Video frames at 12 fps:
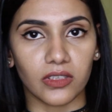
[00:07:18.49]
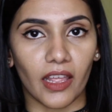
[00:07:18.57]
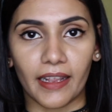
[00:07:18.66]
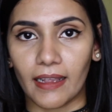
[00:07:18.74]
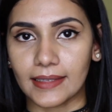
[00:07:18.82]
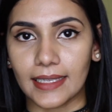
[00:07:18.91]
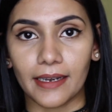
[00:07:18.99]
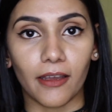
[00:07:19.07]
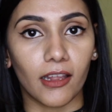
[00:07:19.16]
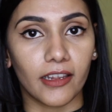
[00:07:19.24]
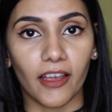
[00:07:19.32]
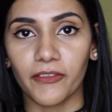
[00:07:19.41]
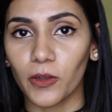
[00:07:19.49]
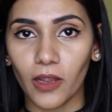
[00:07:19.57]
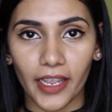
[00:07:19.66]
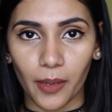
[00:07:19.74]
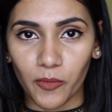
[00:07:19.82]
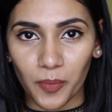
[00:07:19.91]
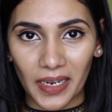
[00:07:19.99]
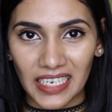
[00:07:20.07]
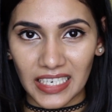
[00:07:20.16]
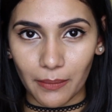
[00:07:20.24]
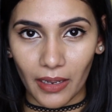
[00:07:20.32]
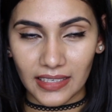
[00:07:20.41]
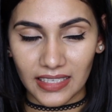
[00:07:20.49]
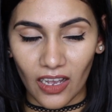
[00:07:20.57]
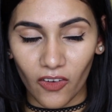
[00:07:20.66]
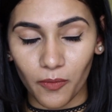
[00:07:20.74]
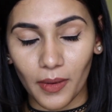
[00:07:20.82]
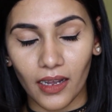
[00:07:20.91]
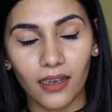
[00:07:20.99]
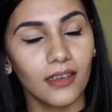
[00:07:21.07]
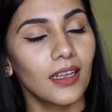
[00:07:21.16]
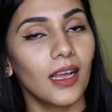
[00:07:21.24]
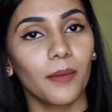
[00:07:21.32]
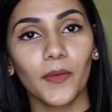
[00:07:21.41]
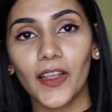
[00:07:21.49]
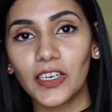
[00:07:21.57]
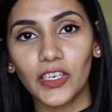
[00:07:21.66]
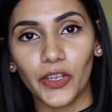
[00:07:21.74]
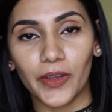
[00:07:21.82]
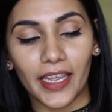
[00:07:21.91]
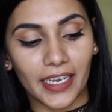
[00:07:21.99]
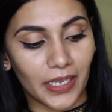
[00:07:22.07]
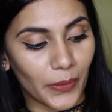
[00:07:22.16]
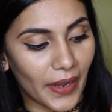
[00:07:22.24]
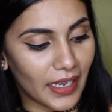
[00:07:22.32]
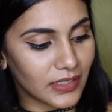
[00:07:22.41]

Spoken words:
Like I said earlier, I feel like I'm repeating myself, but I'm going to do it anyway.